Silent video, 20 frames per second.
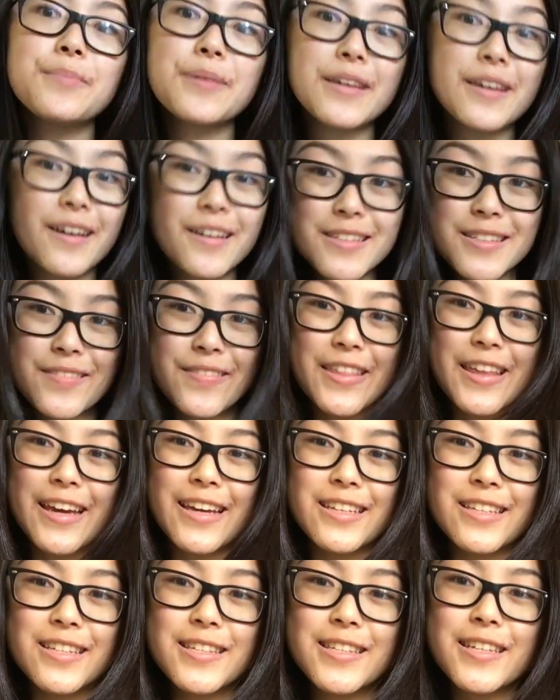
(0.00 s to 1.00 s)
Because of
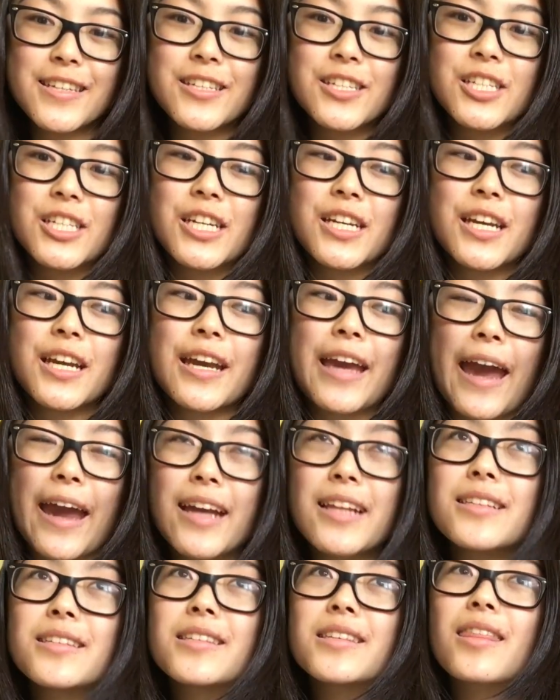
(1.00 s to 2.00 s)
this, she
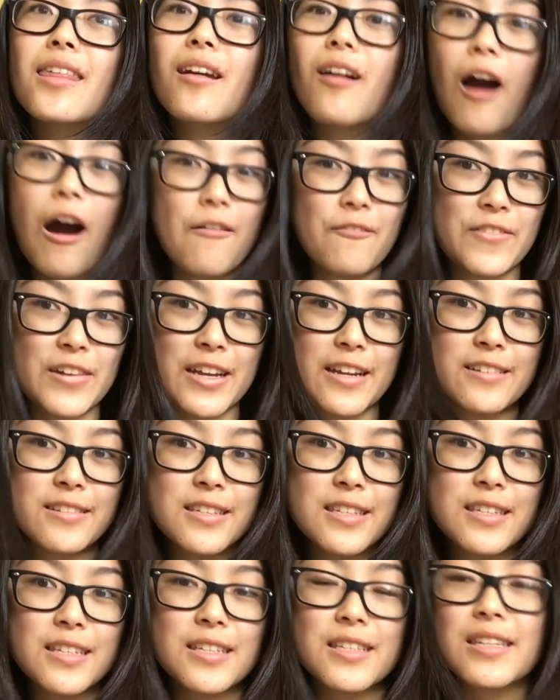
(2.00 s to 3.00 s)
gains the
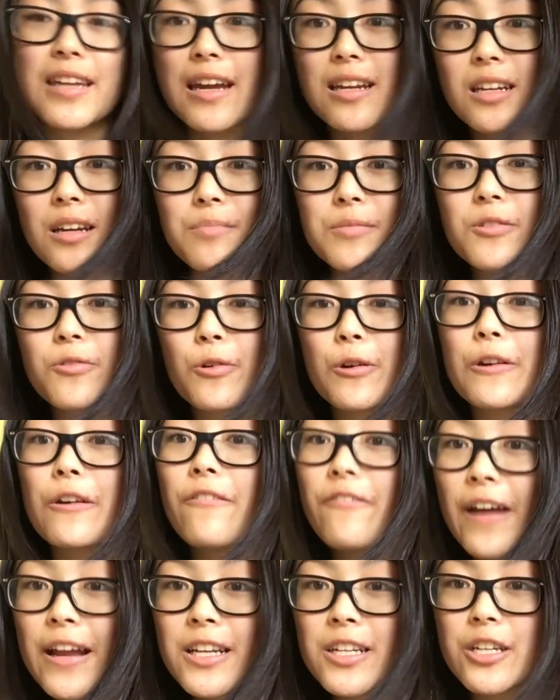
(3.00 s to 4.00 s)
confidence to stand up to her
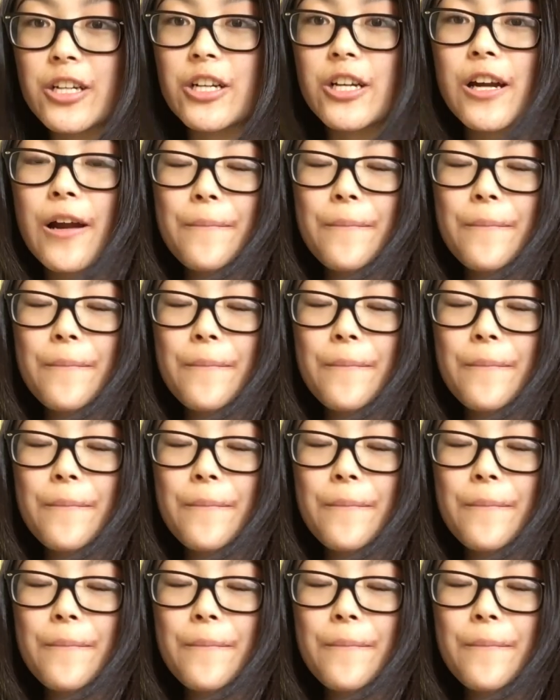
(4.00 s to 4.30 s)
offender.